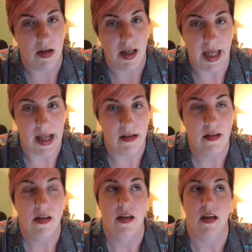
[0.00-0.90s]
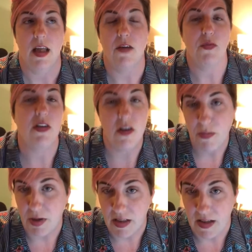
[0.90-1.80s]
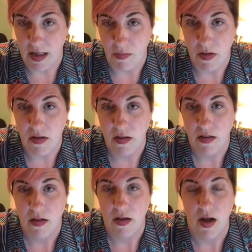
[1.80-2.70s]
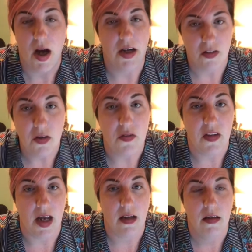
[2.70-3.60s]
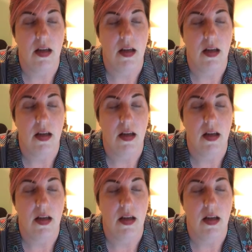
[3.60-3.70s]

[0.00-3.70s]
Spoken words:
Again, if we don't break teams on Tuesday.